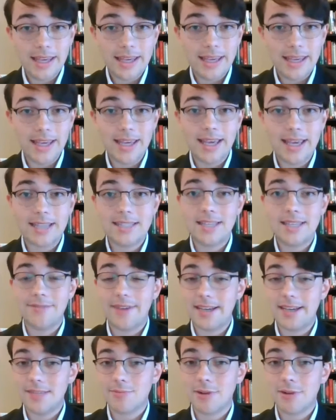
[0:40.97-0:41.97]
He is the
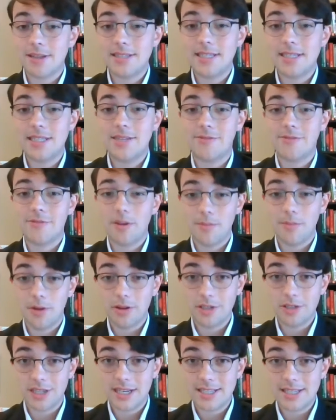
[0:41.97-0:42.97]
Vice President of
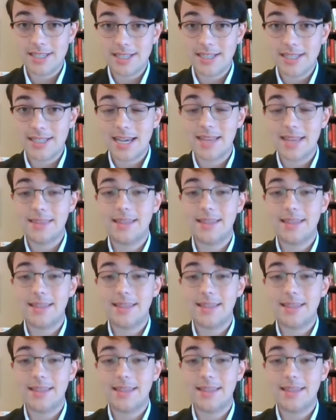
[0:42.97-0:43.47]
Criminal Justice at